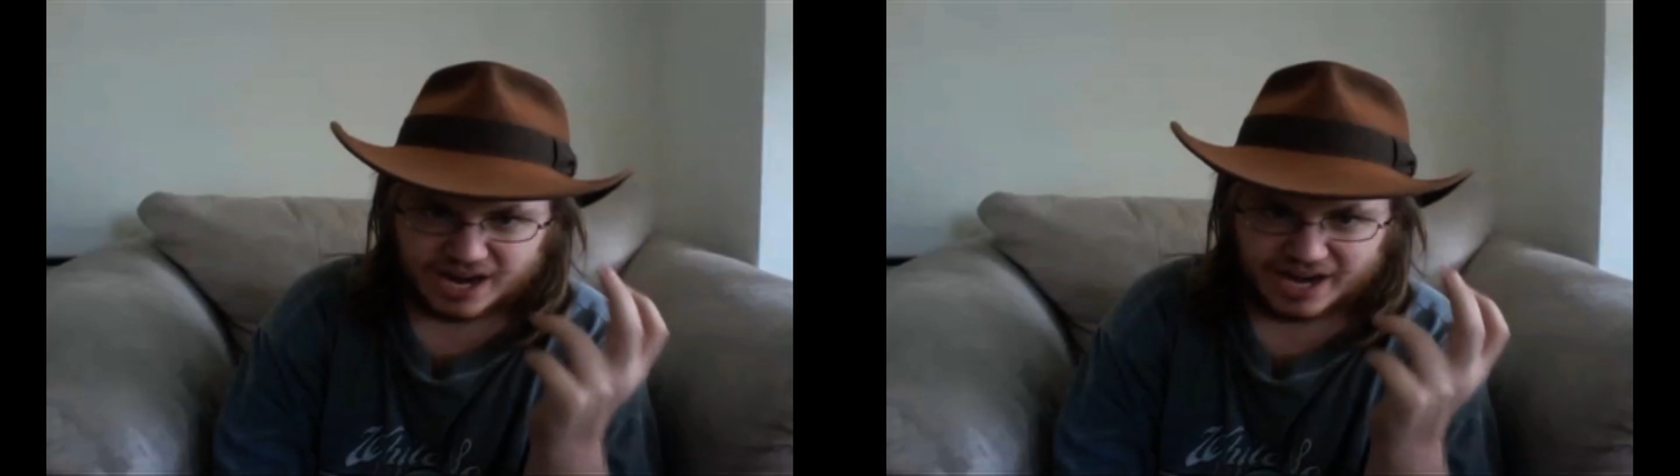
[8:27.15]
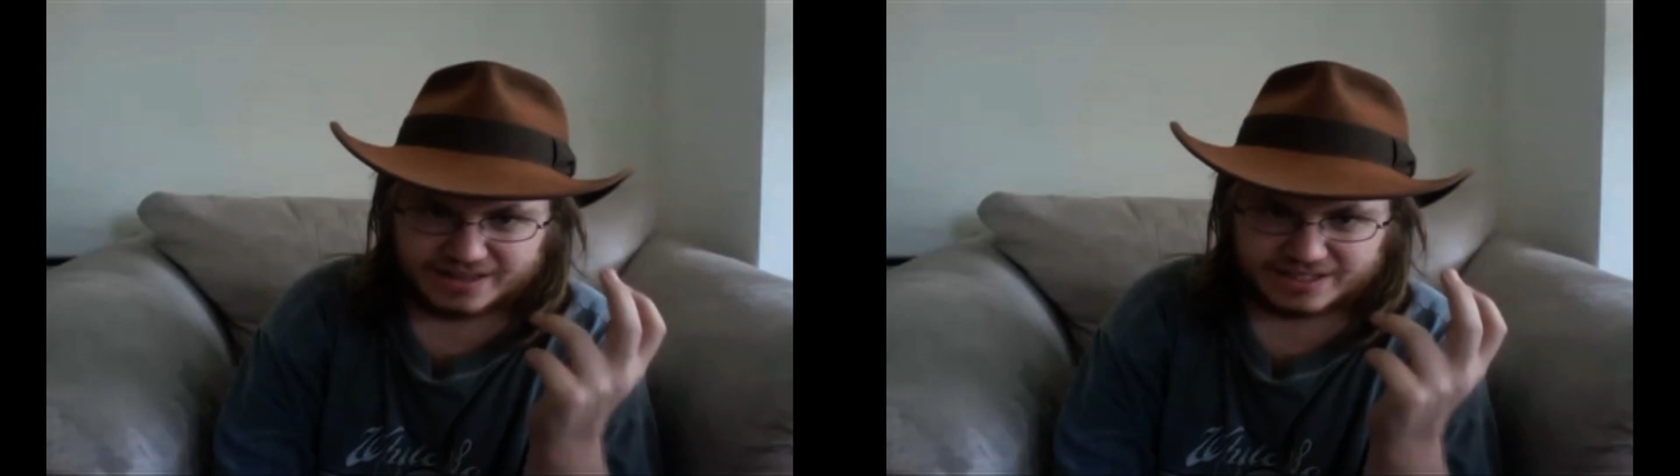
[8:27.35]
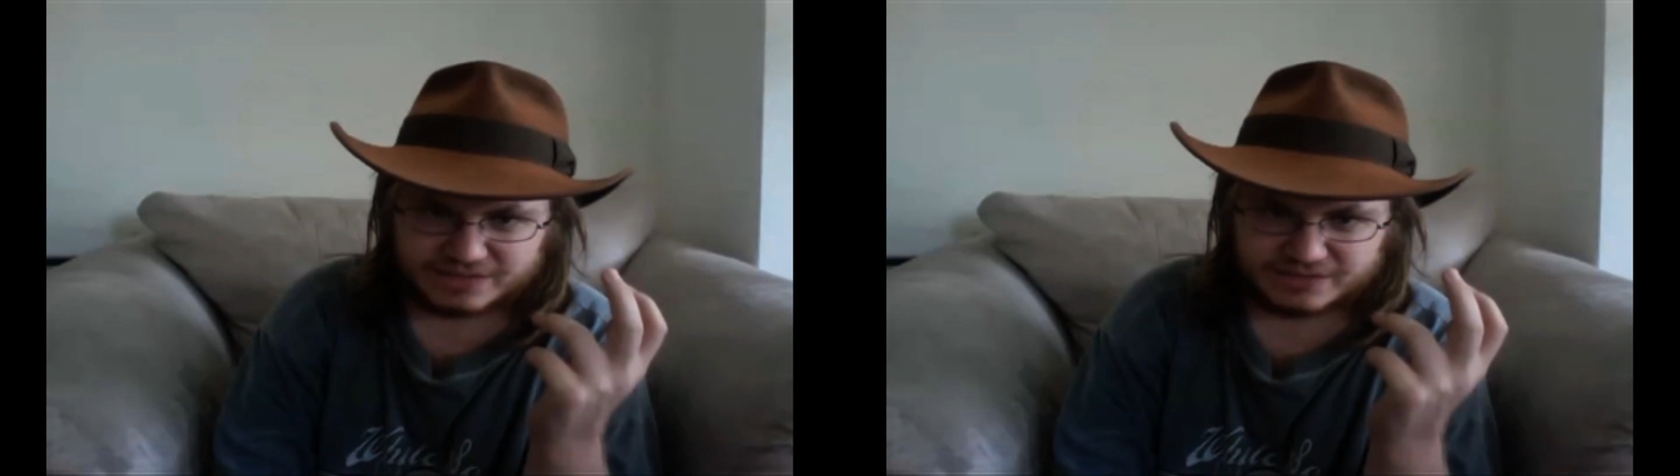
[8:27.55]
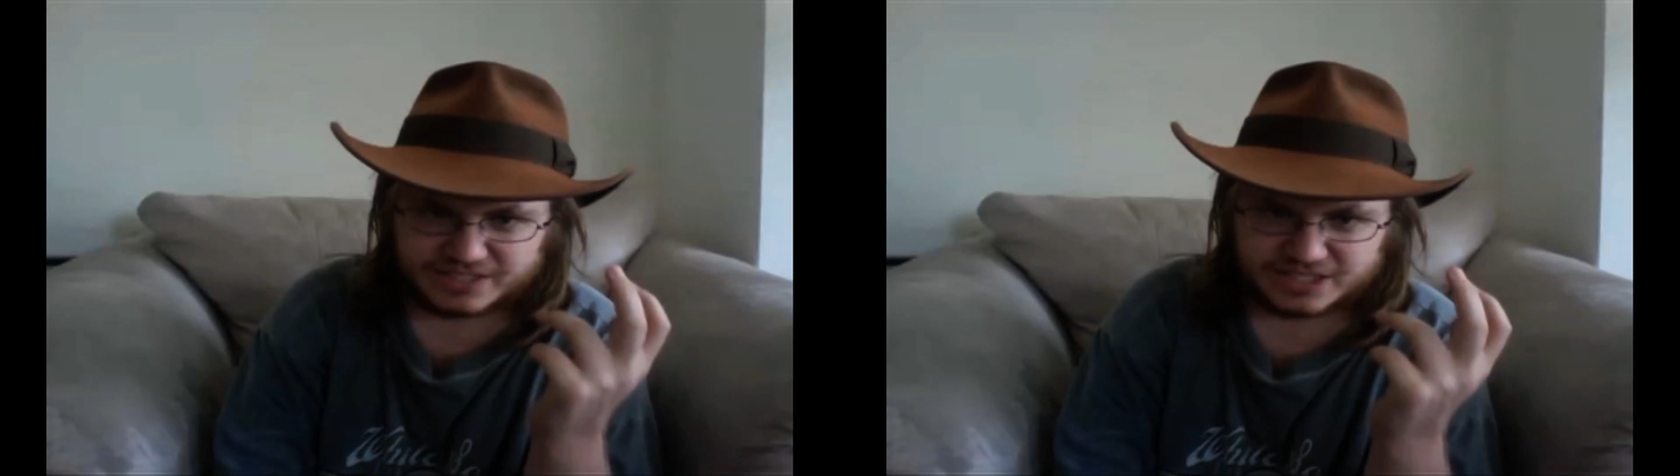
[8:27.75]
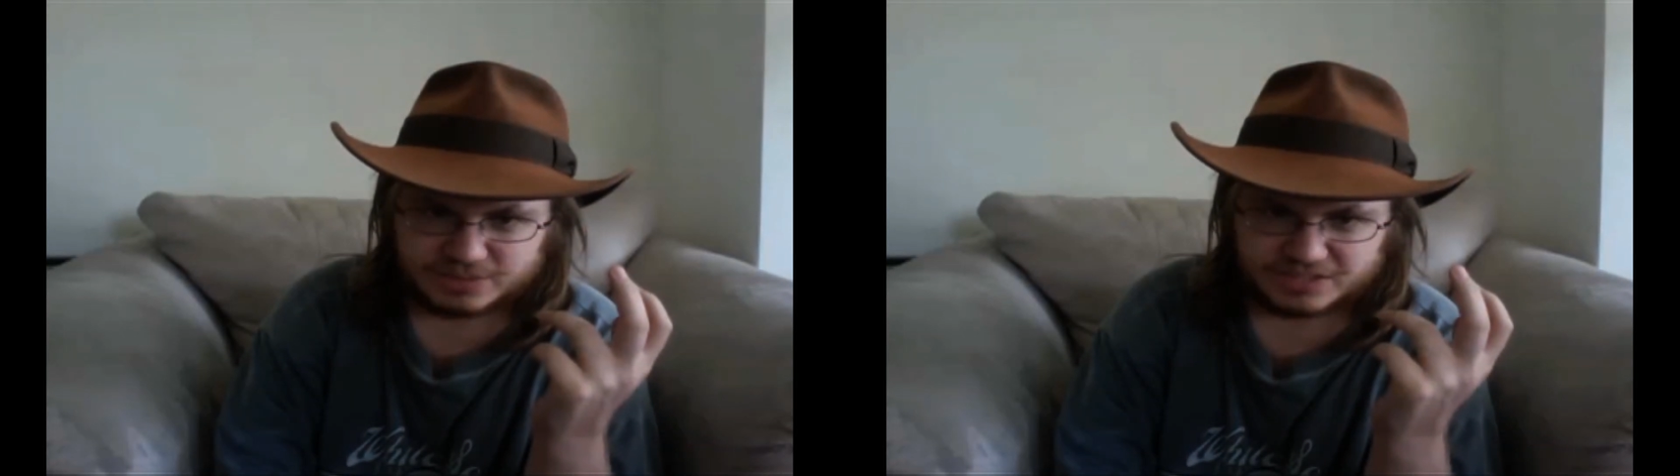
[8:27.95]
island
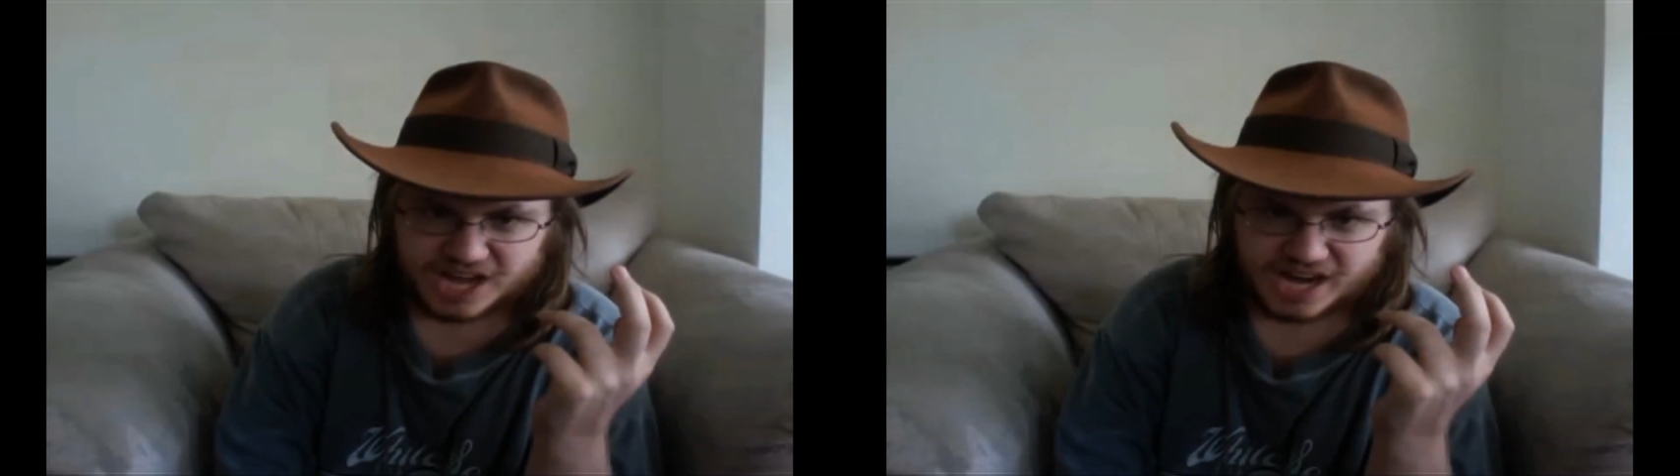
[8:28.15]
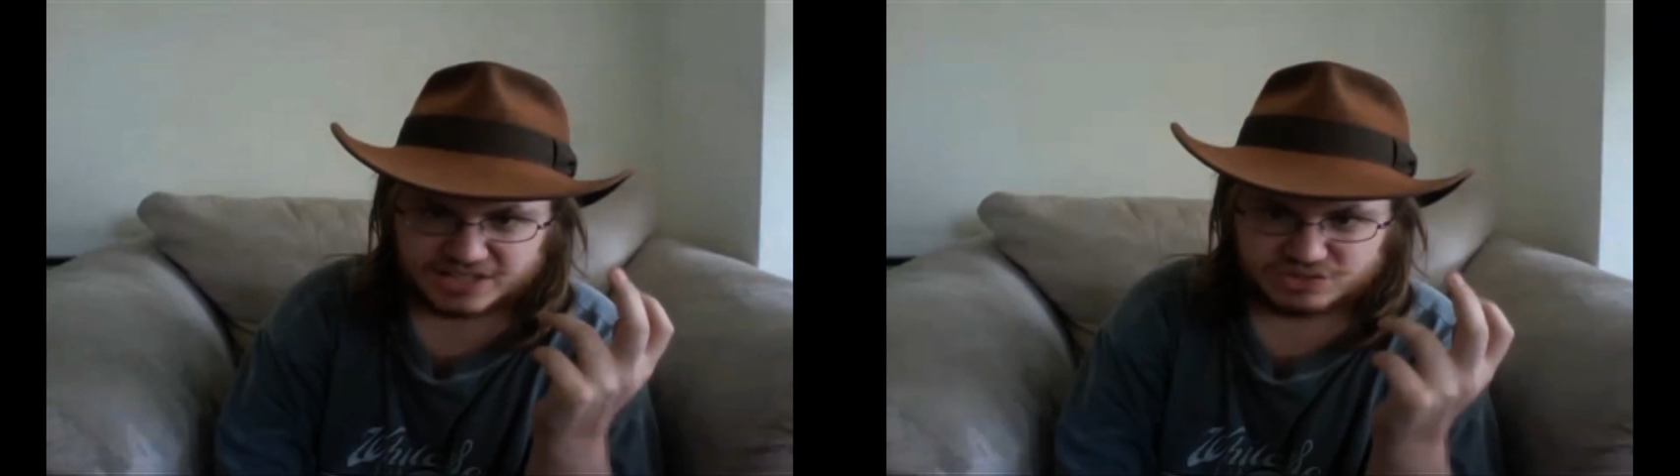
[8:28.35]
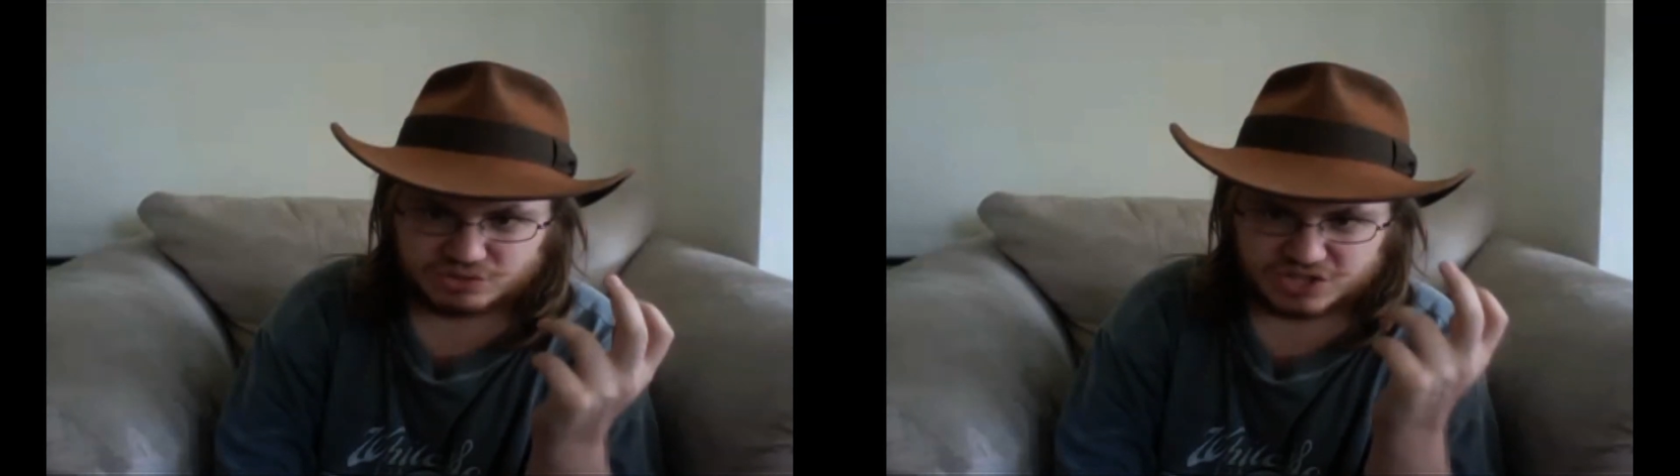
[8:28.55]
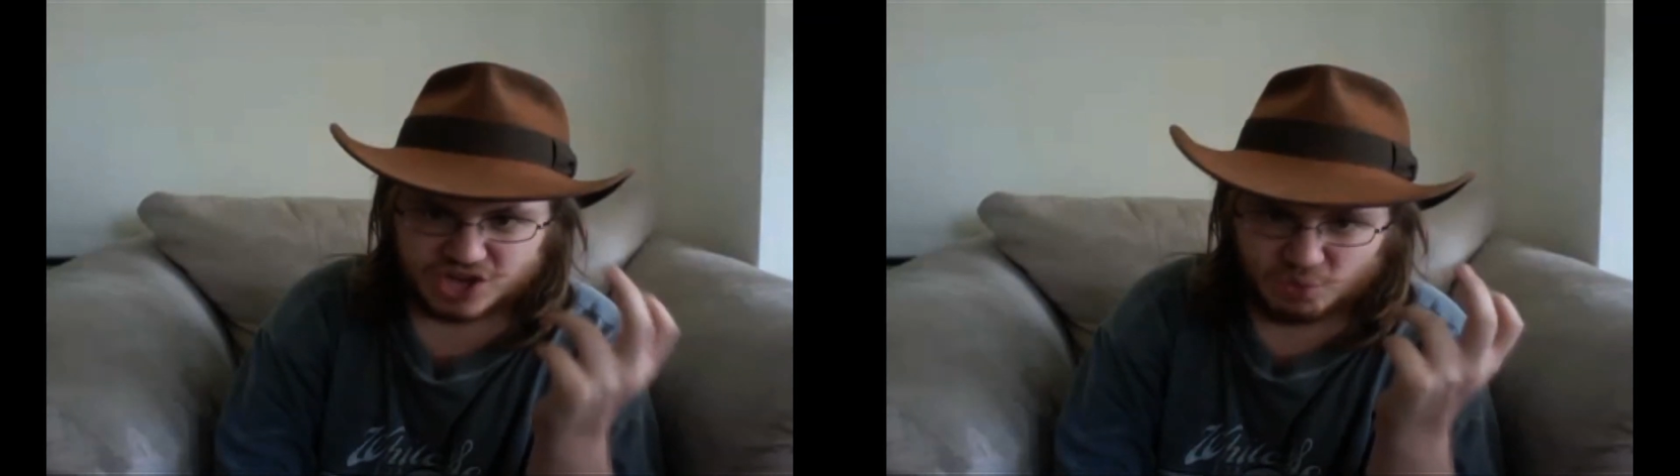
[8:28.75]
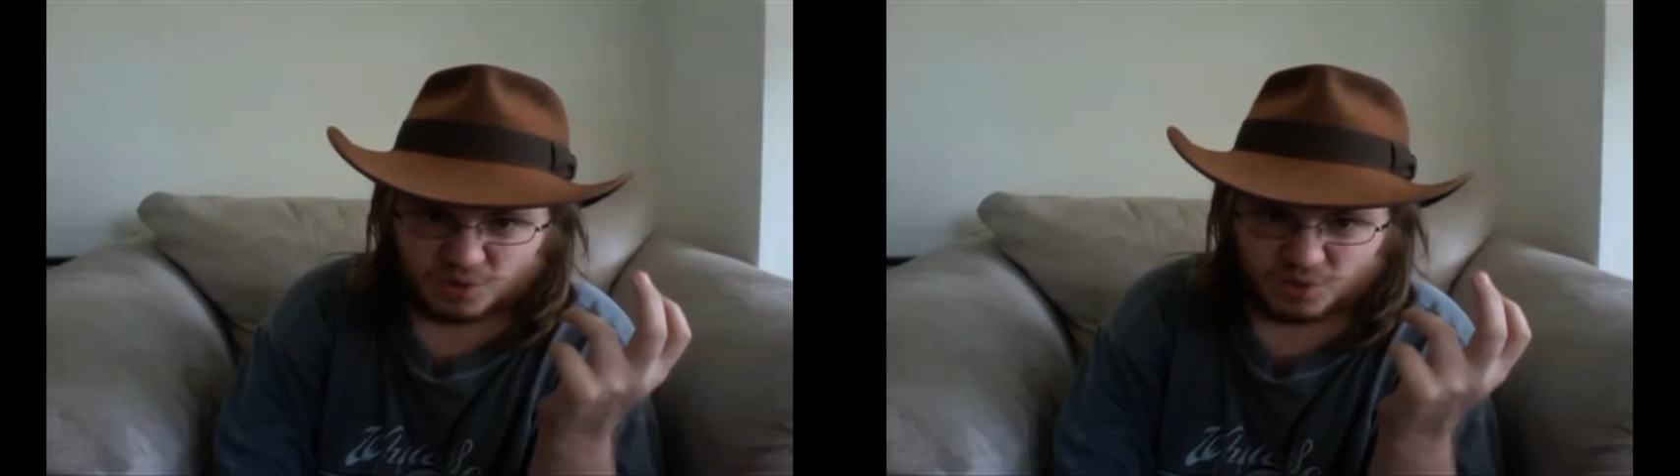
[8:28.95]
infested with dinosaurs